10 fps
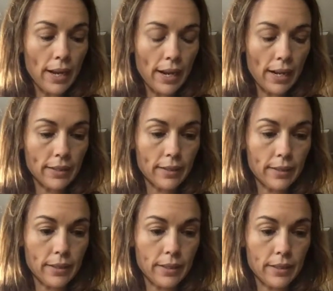And
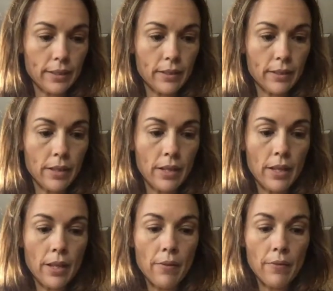
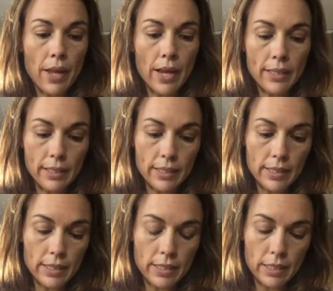that
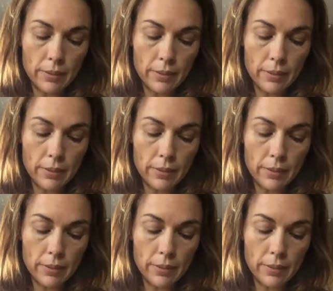is...